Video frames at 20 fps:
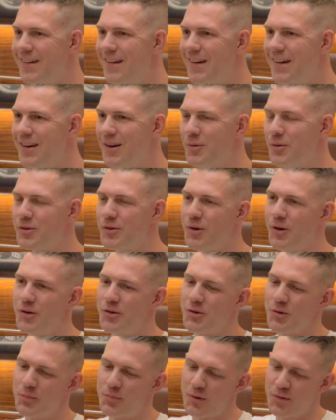And I was
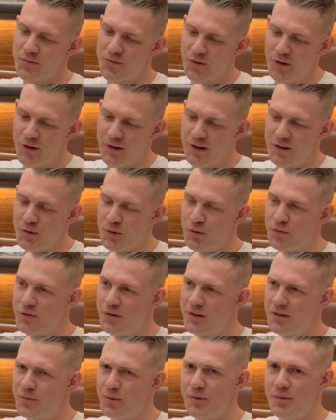also preferring it
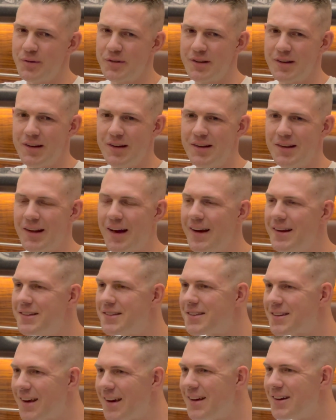over, what was it, inline
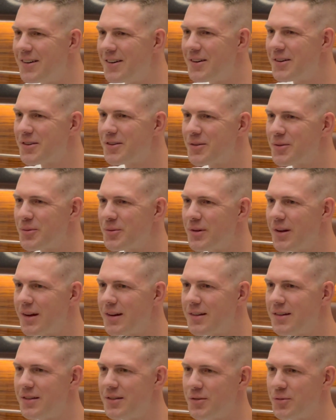skaters, so
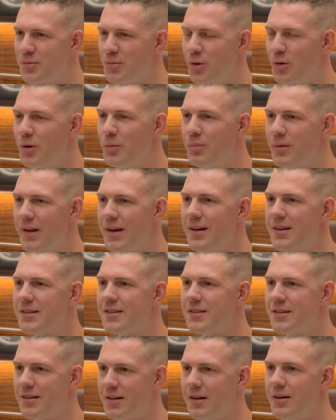like these
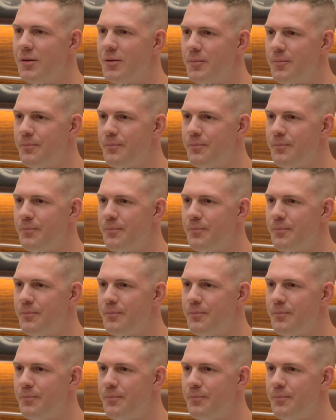rollerblades, yeah.